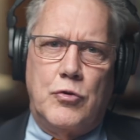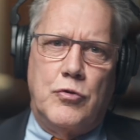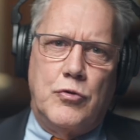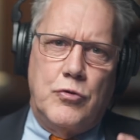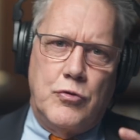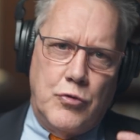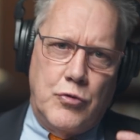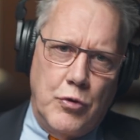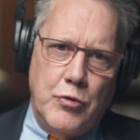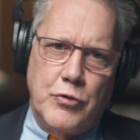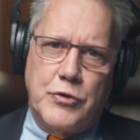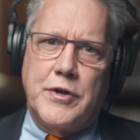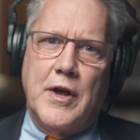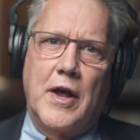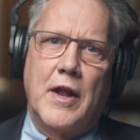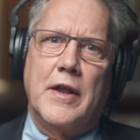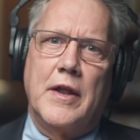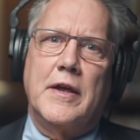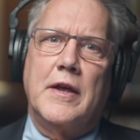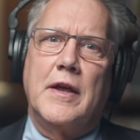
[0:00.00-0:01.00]

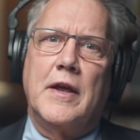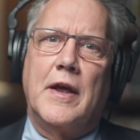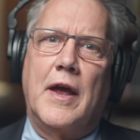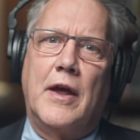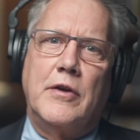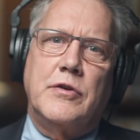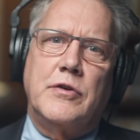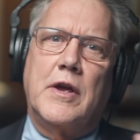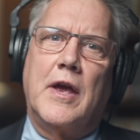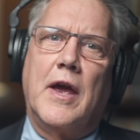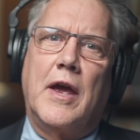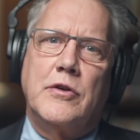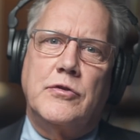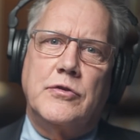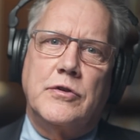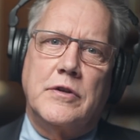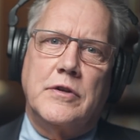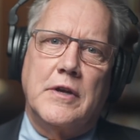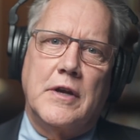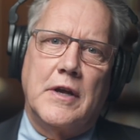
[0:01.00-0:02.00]
truth-telling,
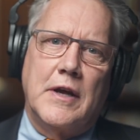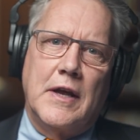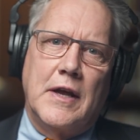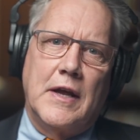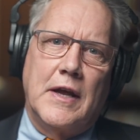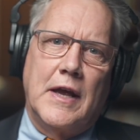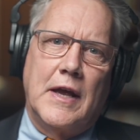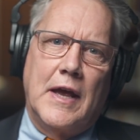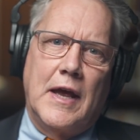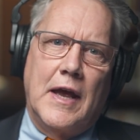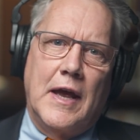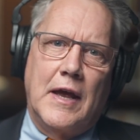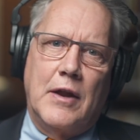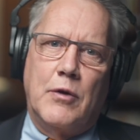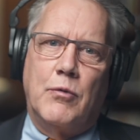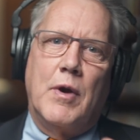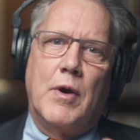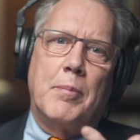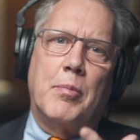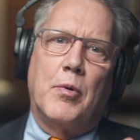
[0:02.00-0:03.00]
education,
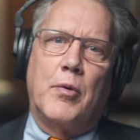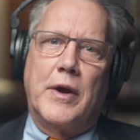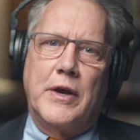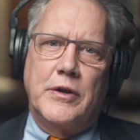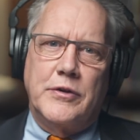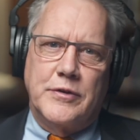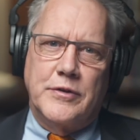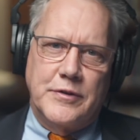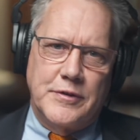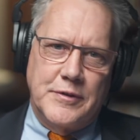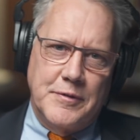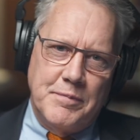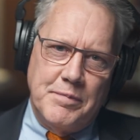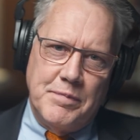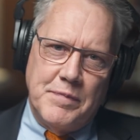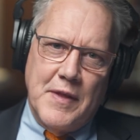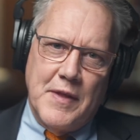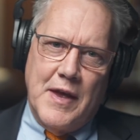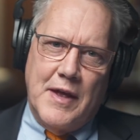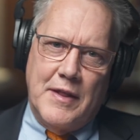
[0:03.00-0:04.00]
and reparations.
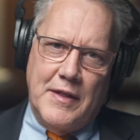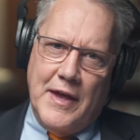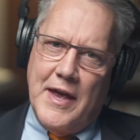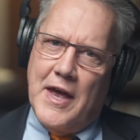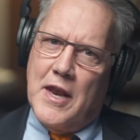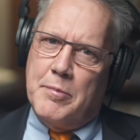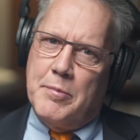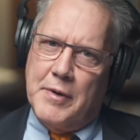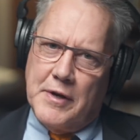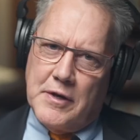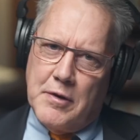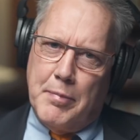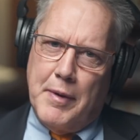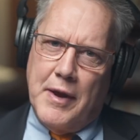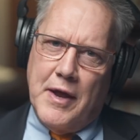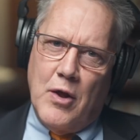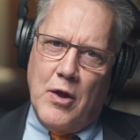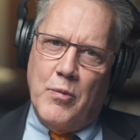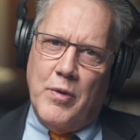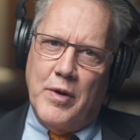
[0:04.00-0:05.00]
And they had a big
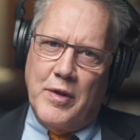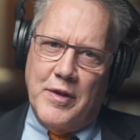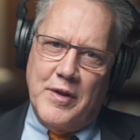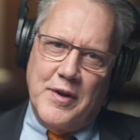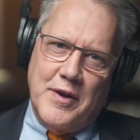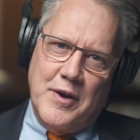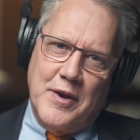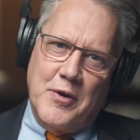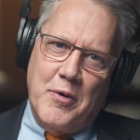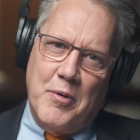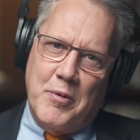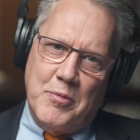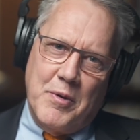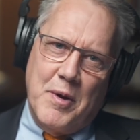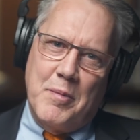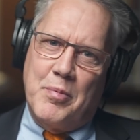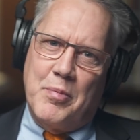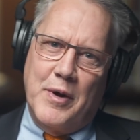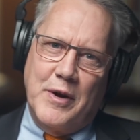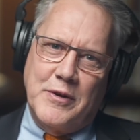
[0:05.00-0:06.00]
debate on whether they're going to go with
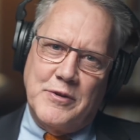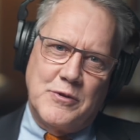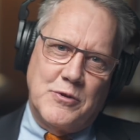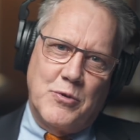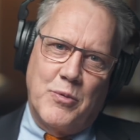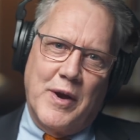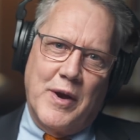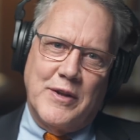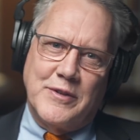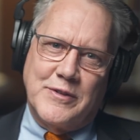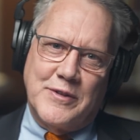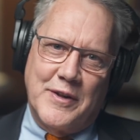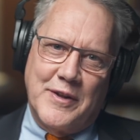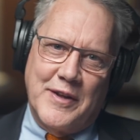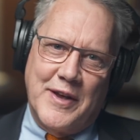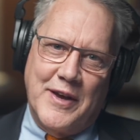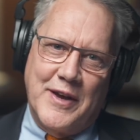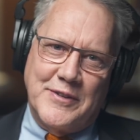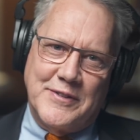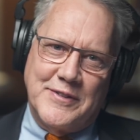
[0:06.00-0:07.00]
reparations or
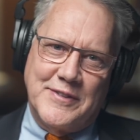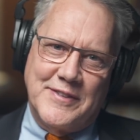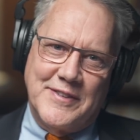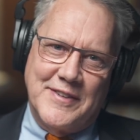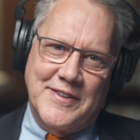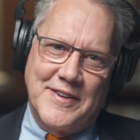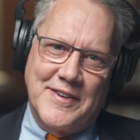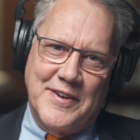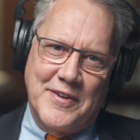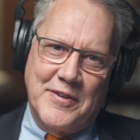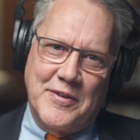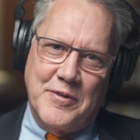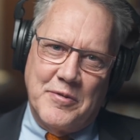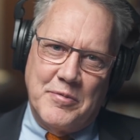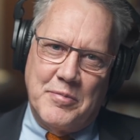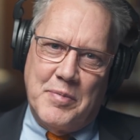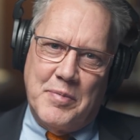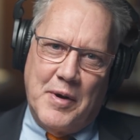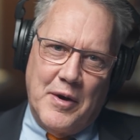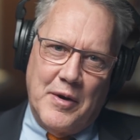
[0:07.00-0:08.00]
reconciliation, to
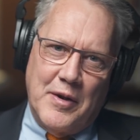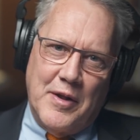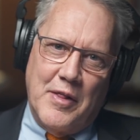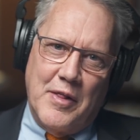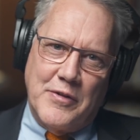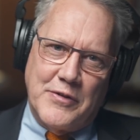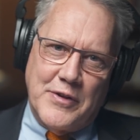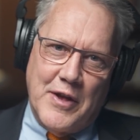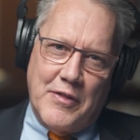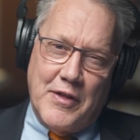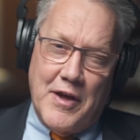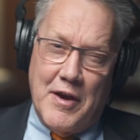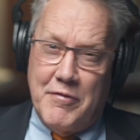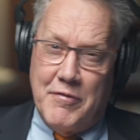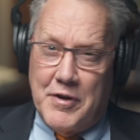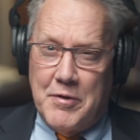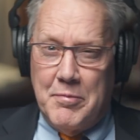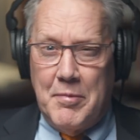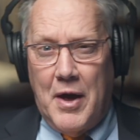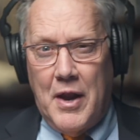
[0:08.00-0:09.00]
parallel the South
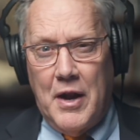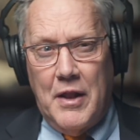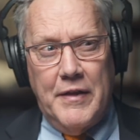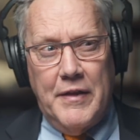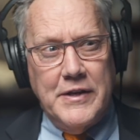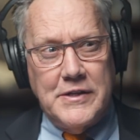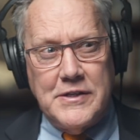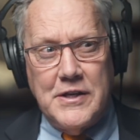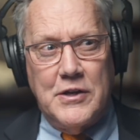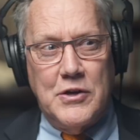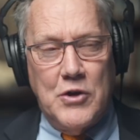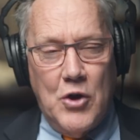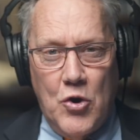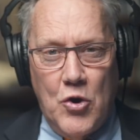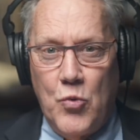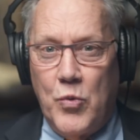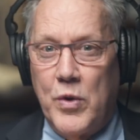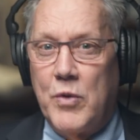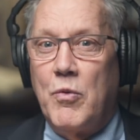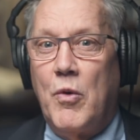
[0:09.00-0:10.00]
African model. And they said, no,
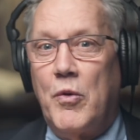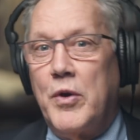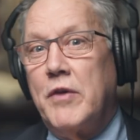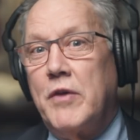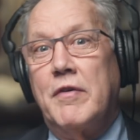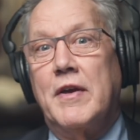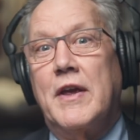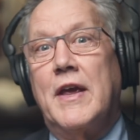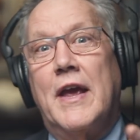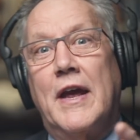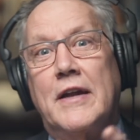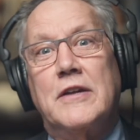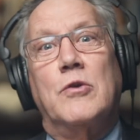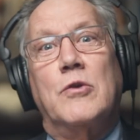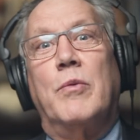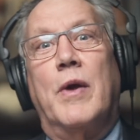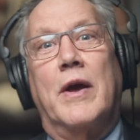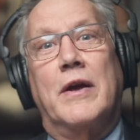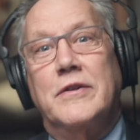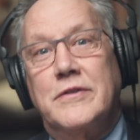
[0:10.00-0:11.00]
we won't even get to
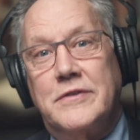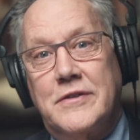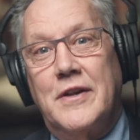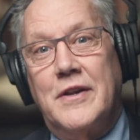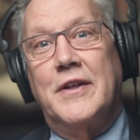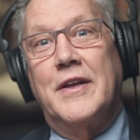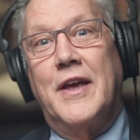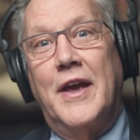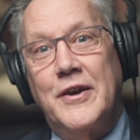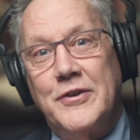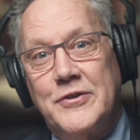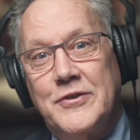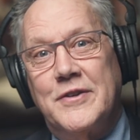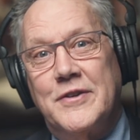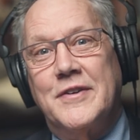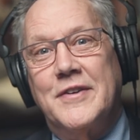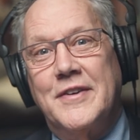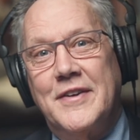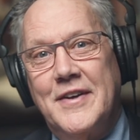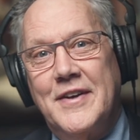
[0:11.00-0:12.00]

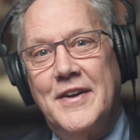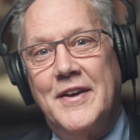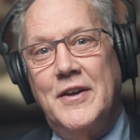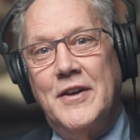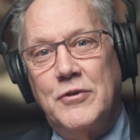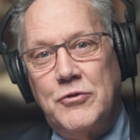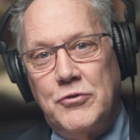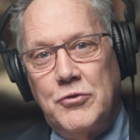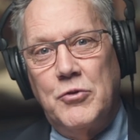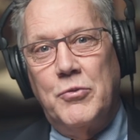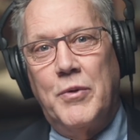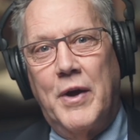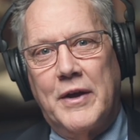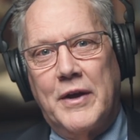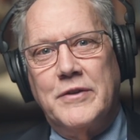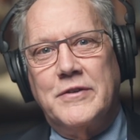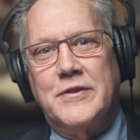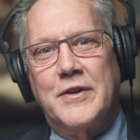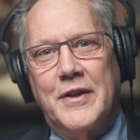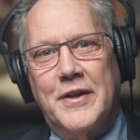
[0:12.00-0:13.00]
reconciliation, true
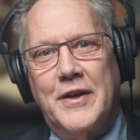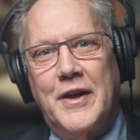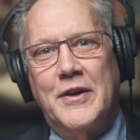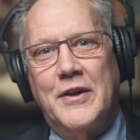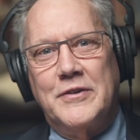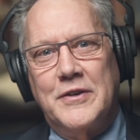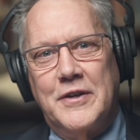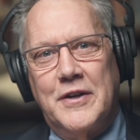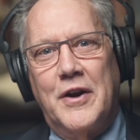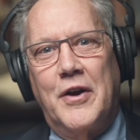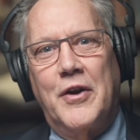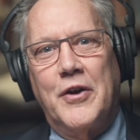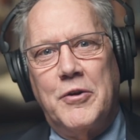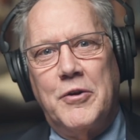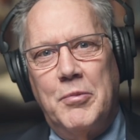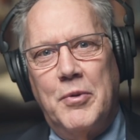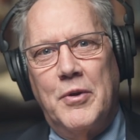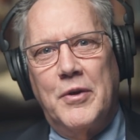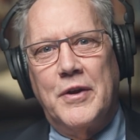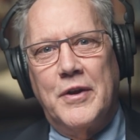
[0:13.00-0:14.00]
reconciliation in our
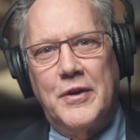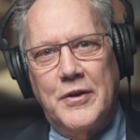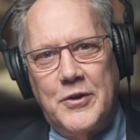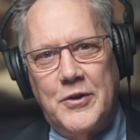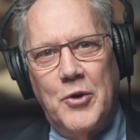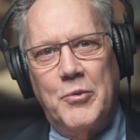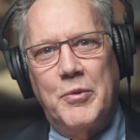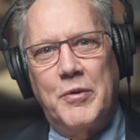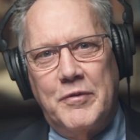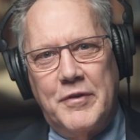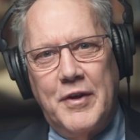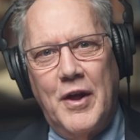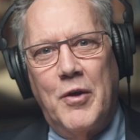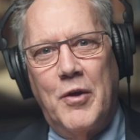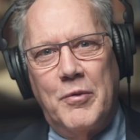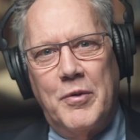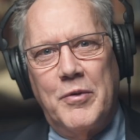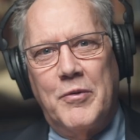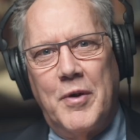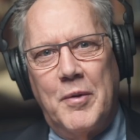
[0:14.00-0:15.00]
community until we've
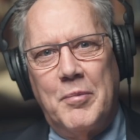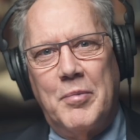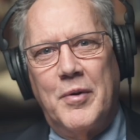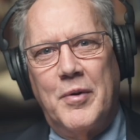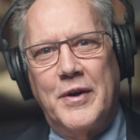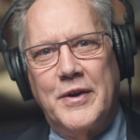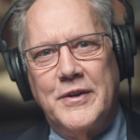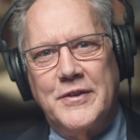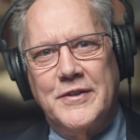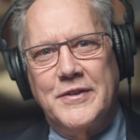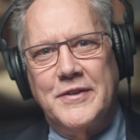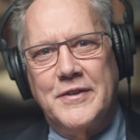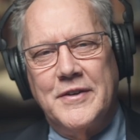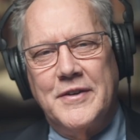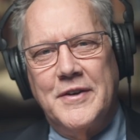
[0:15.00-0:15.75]
dealt with reparations.